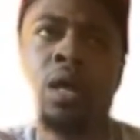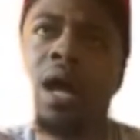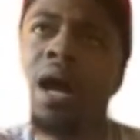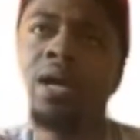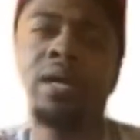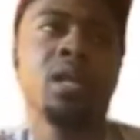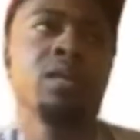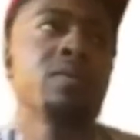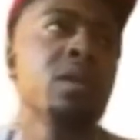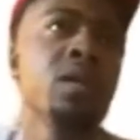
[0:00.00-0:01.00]
I can't
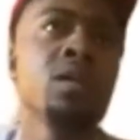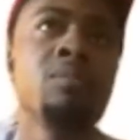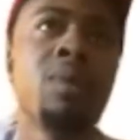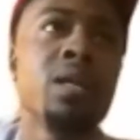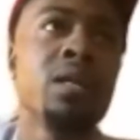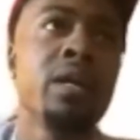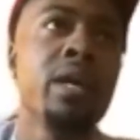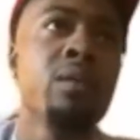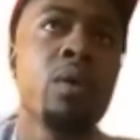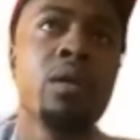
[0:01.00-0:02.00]
even think of nobody's
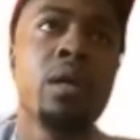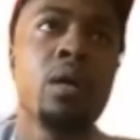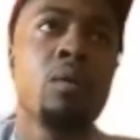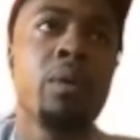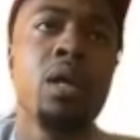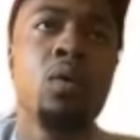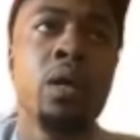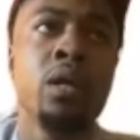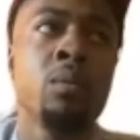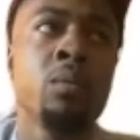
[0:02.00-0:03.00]
name right now. But he
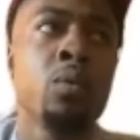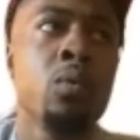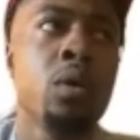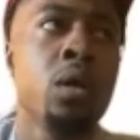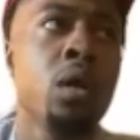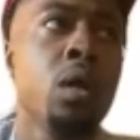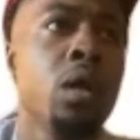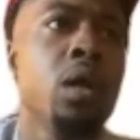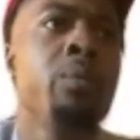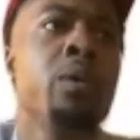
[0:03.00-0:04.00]
wear #1.
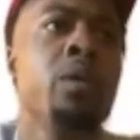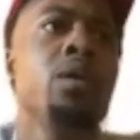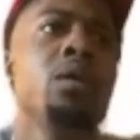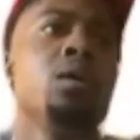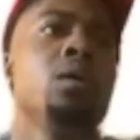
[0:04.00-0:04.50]
He pretty good.